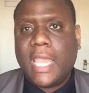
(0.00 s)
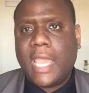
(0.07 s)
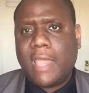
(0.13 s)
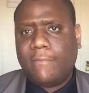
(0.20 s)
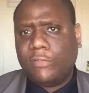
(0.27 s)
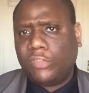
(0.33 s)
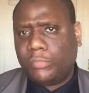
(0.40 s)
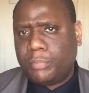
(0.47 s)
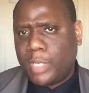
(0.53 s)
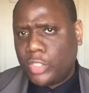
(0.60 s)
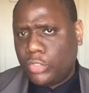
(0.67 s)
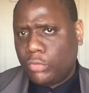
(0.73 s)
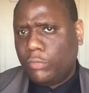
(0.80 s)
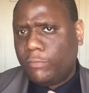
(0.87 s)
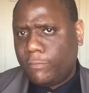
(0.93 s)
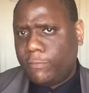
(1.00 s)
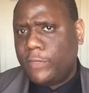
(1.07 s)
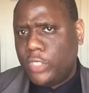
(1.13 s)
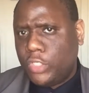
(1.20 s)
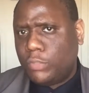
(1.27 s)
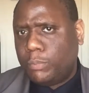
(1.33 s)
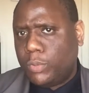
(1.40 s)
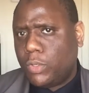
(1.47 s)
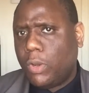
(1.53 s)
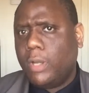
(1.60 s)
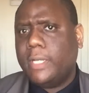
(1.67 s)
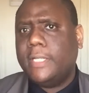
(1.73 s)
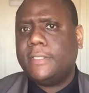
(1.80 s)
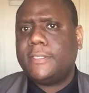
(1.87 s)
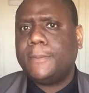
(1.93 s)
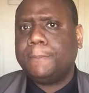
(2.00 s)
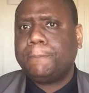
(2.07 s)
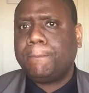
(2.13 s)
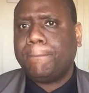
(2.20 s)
have a special finish put on it